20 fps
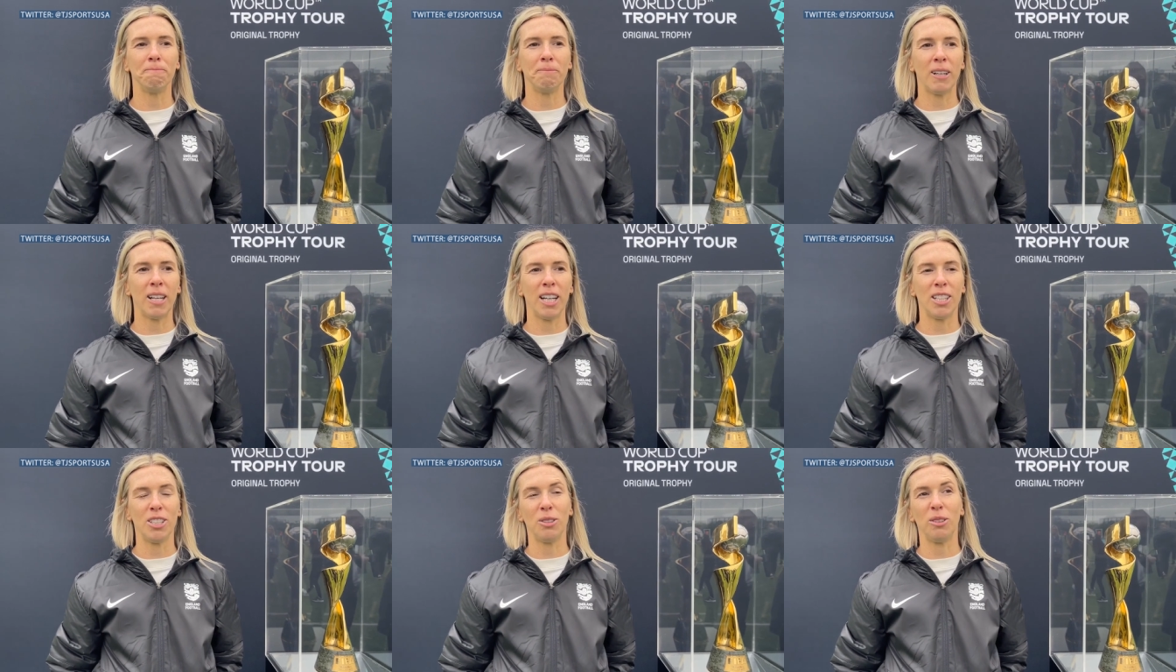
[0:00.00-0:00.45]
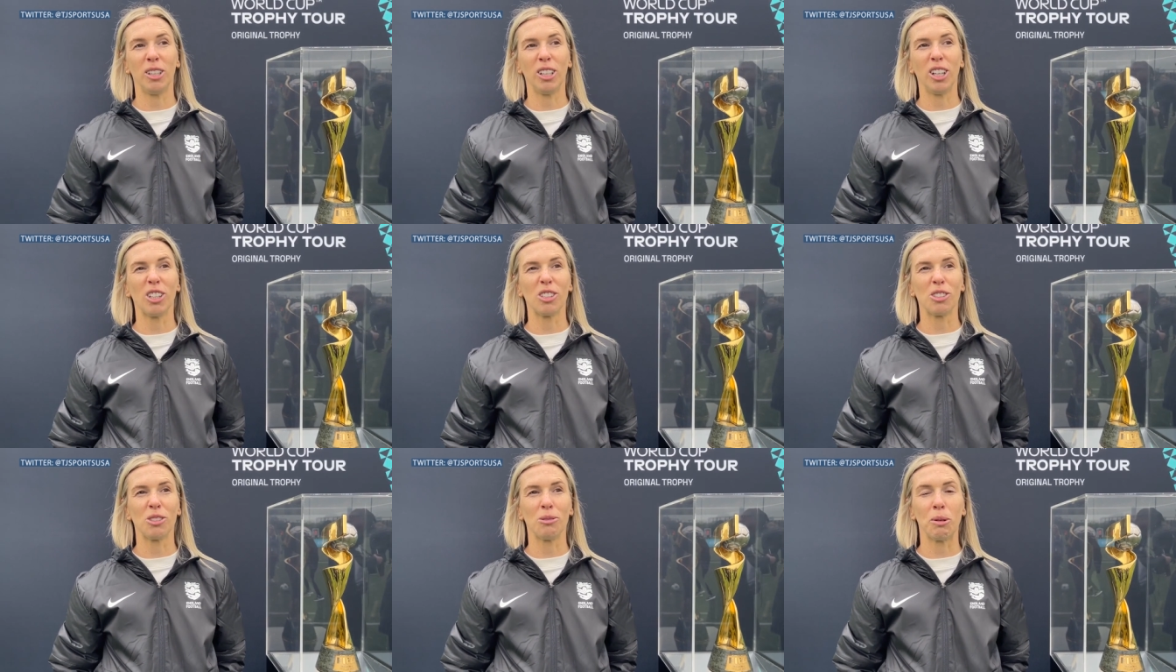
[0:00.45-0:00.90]
and I do think
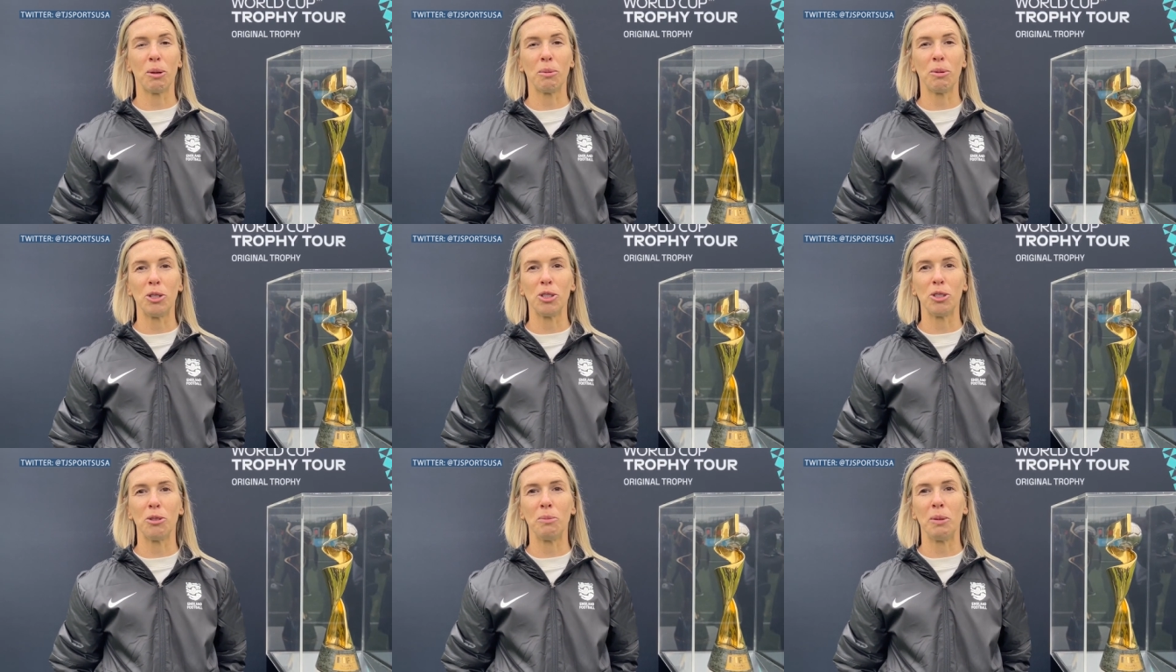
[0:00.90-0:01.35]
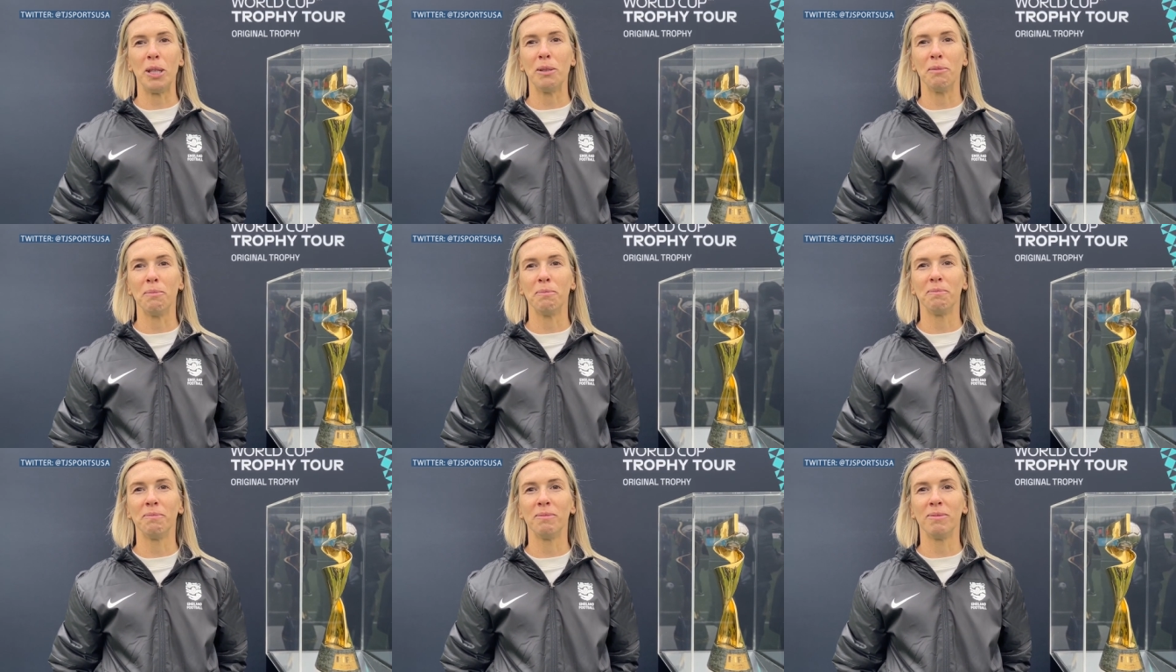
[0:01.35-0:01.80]
Arsenal probably should have beat
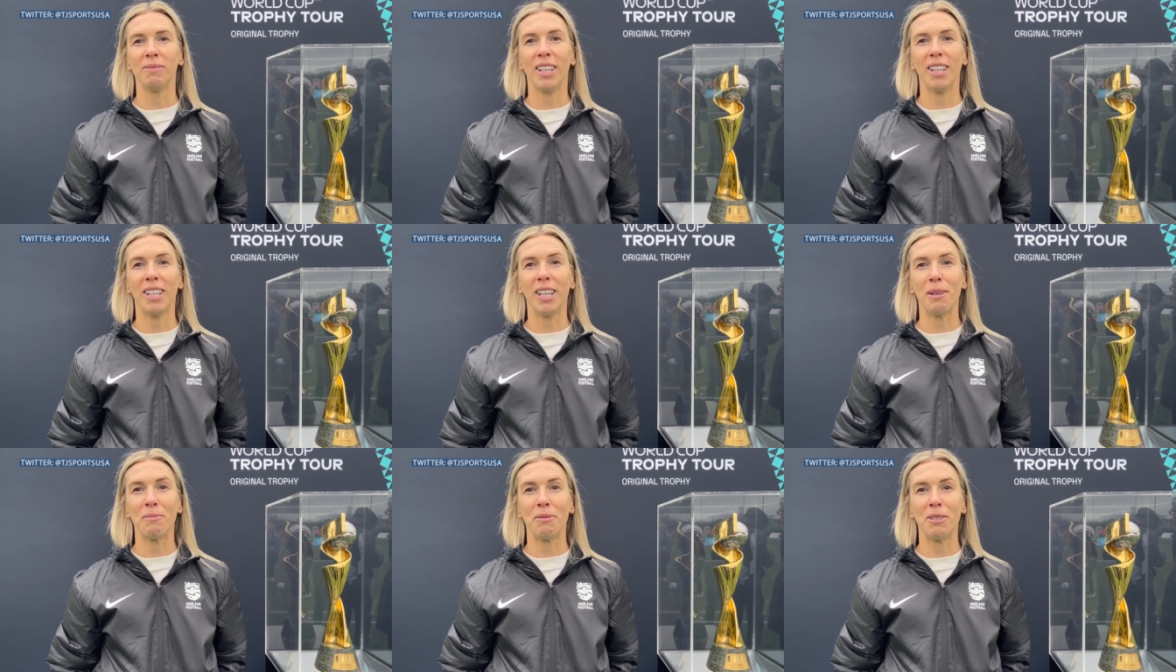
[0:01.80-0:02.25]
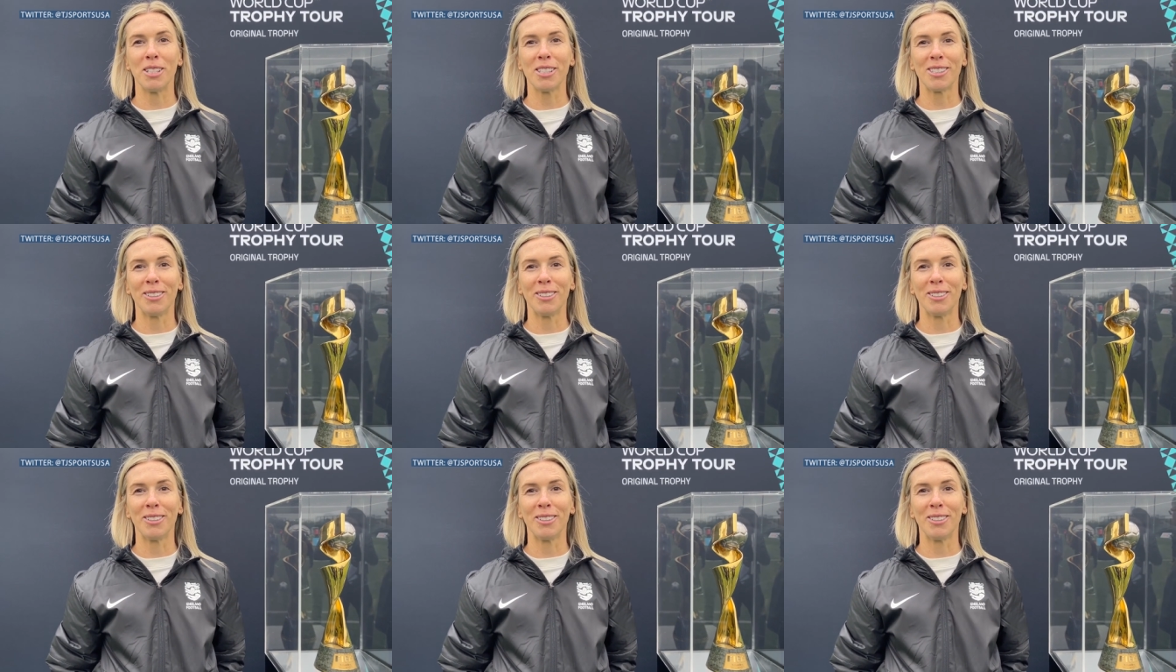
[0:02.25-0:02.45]
them at the Emirates.